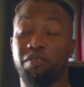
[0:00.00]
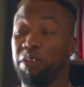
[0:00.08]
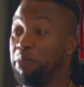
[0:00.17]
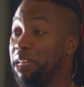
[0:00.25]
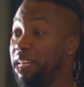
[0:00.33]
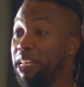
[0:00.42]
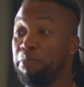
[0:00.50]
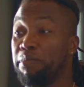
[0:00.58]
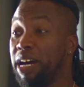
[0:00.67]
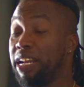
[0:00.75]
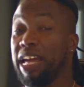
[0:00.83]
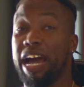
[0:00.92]
from
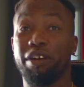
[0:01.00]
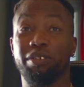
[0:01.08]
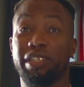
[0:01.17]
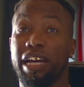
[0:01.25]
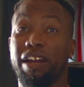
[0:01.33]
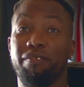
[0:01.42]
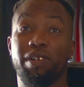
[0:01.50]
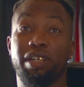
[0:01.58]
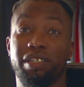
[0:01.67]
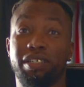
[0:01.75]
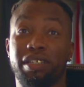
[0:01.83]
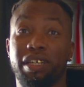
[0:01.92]
anybody outside of
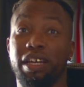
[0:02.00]
us,